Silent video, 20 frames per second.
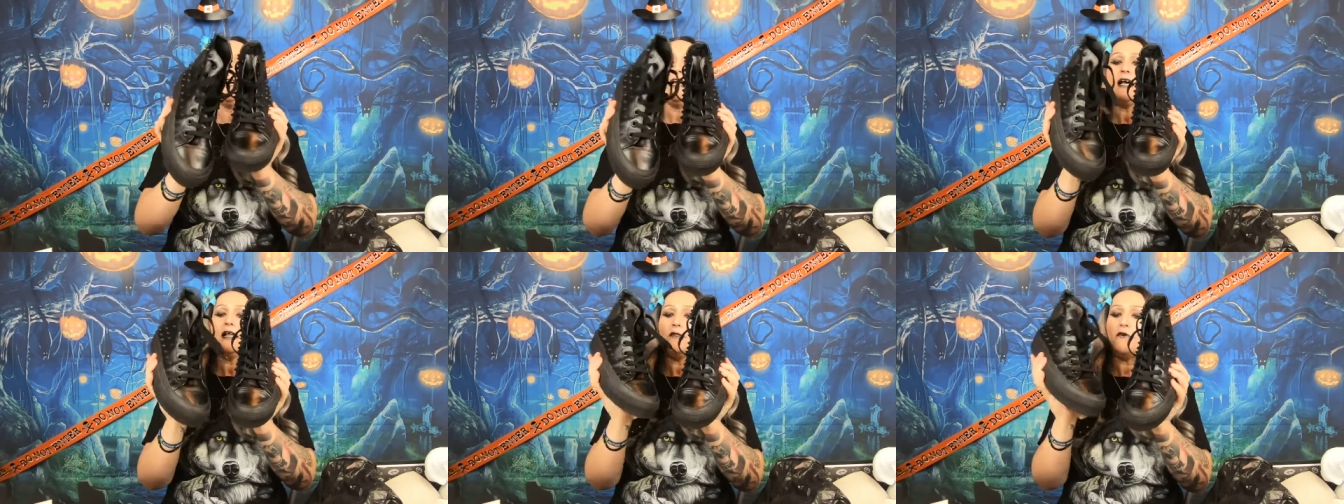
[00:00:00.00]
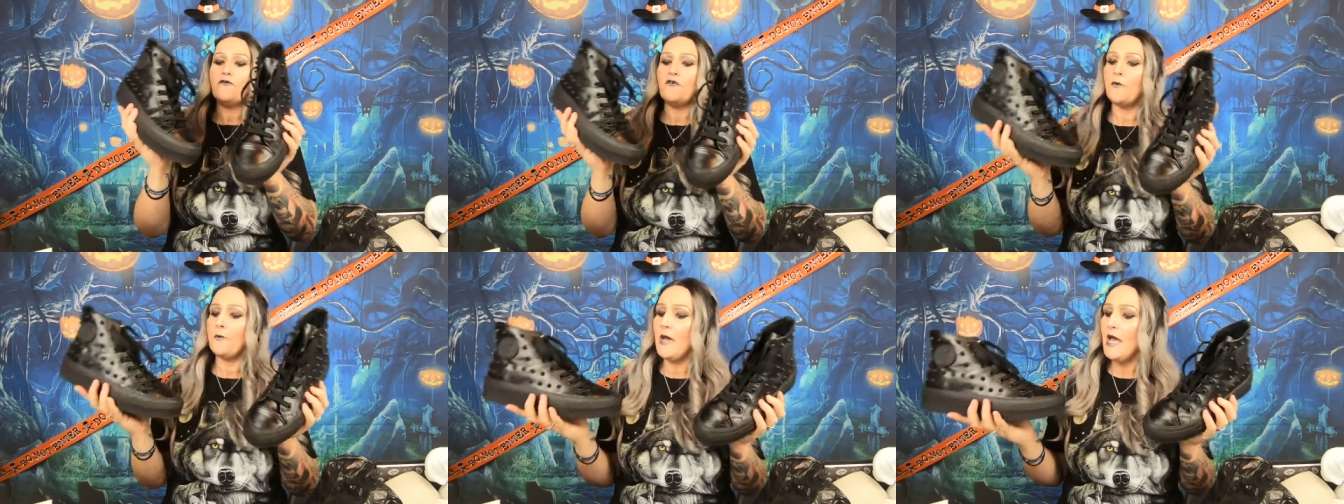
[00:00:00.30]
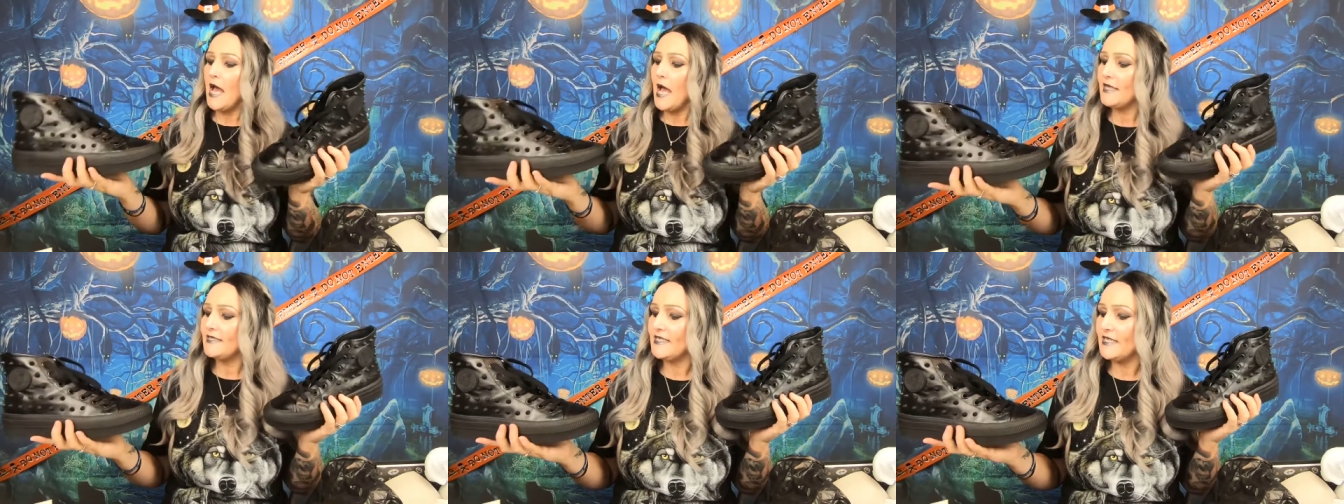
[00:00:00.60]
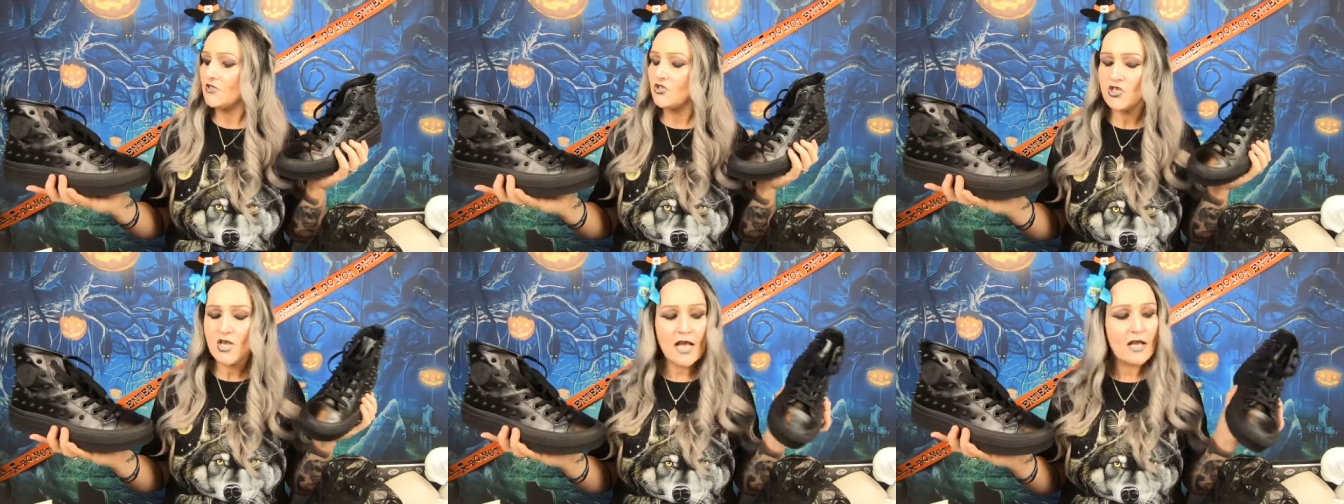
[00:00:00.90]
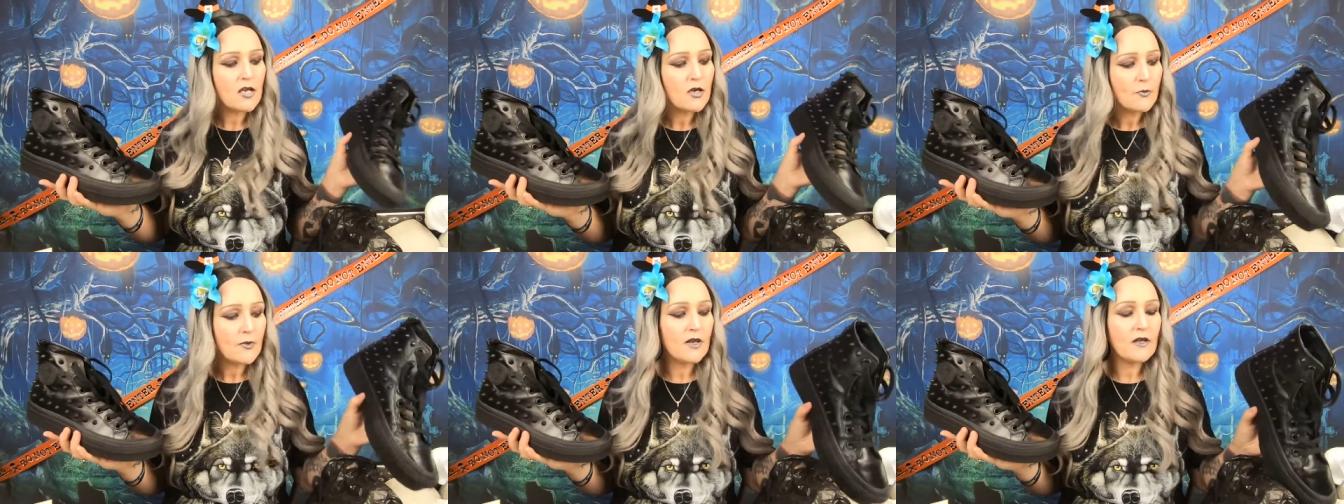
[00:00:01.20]
I love them. I did
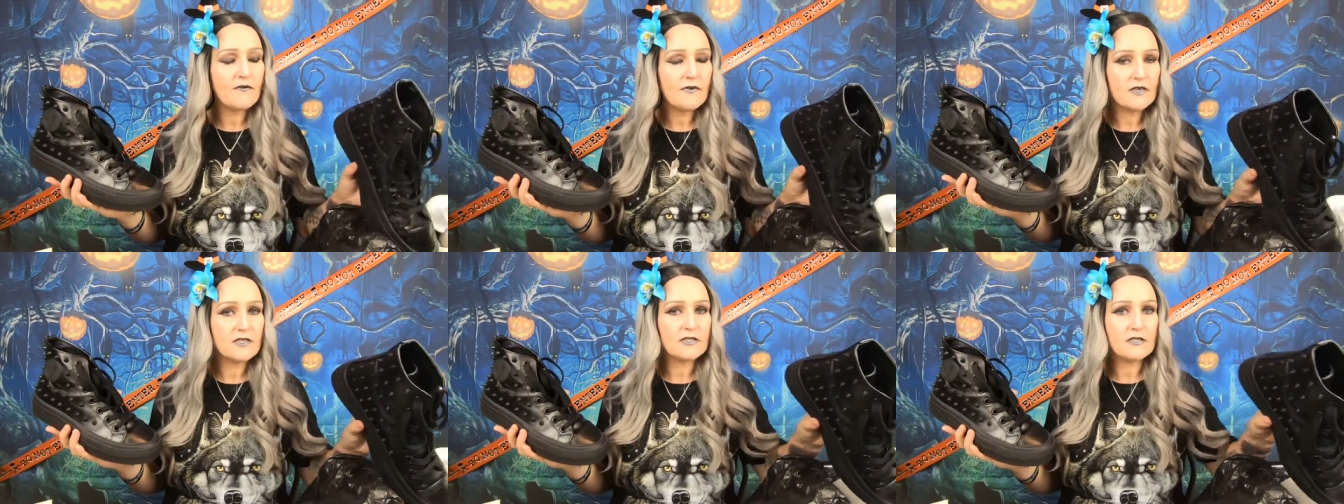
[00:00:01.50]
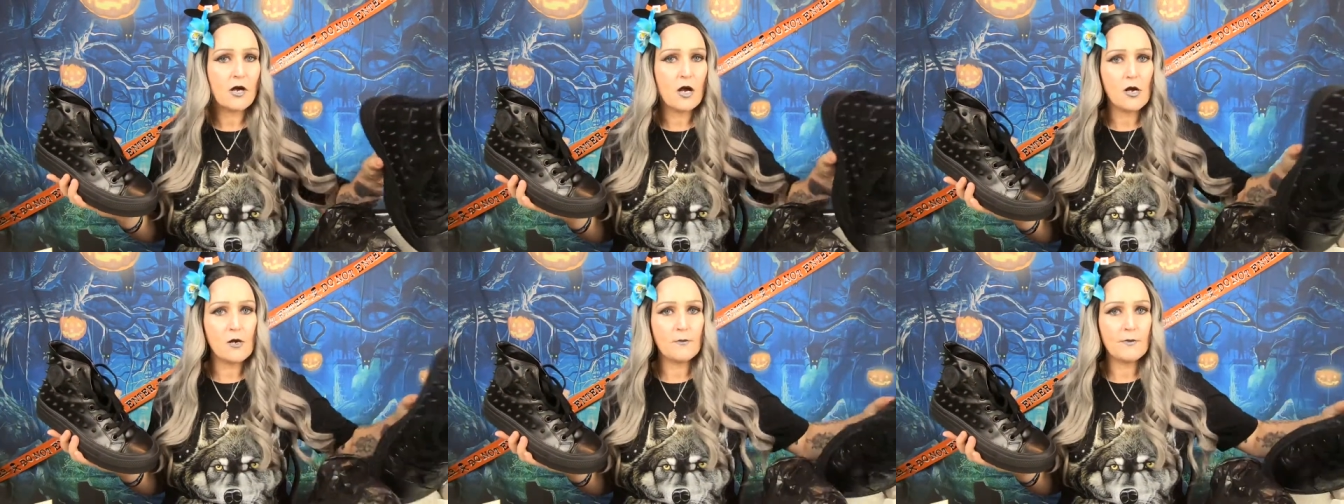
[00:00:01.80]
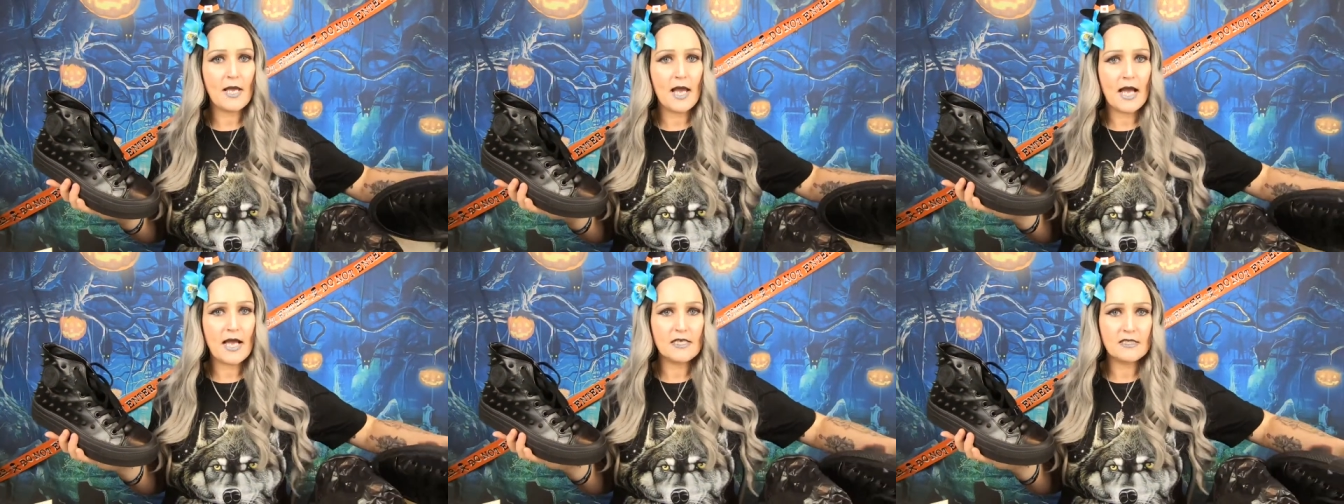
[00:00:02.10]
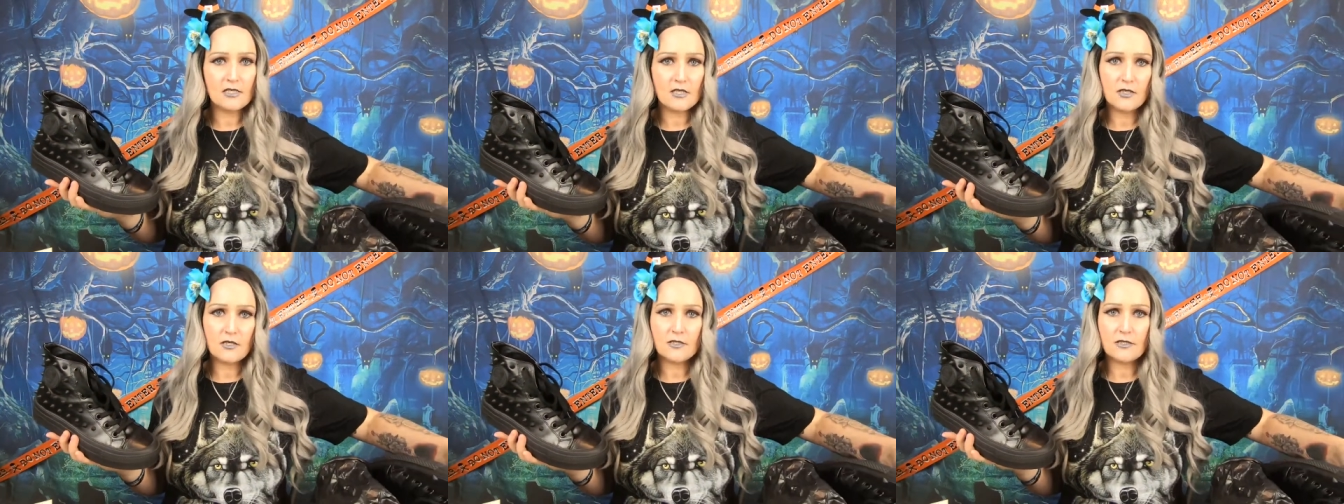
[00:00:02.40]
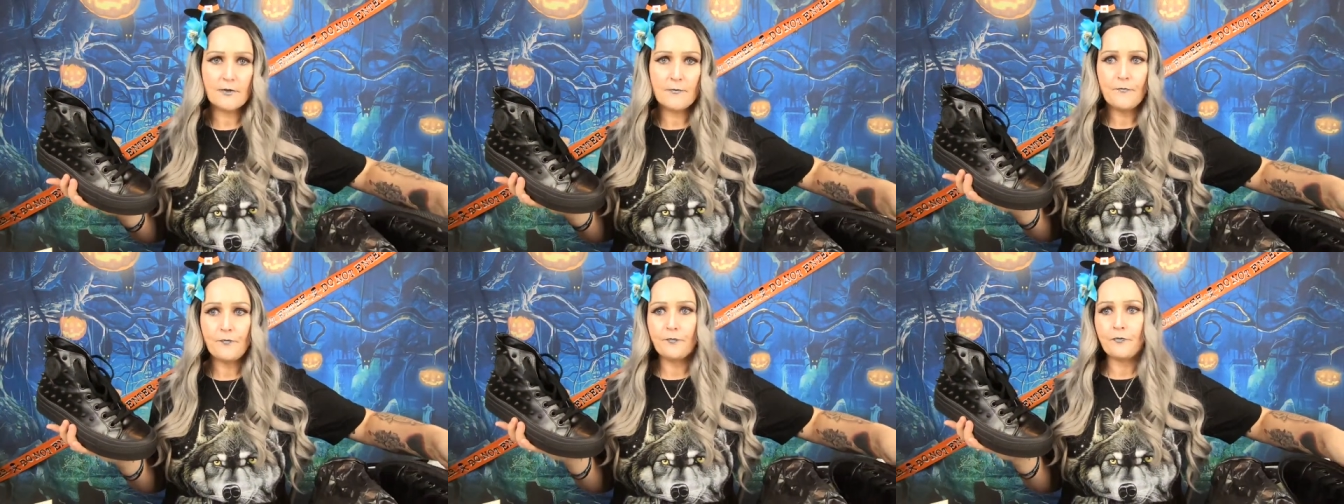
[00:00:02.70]
check them when I first got them, guys, because